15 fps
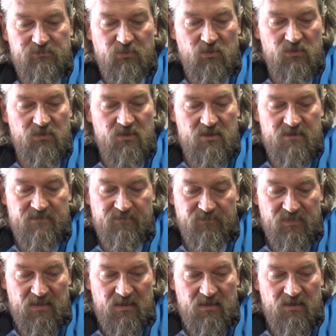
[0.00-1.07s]
bored wrong.
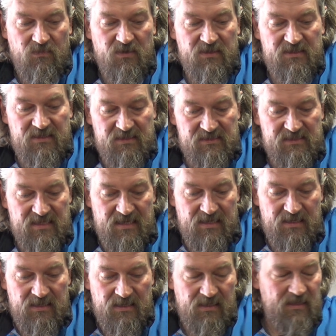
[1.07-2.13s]
When it does
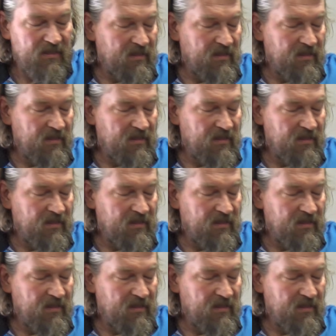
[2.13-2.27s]
that,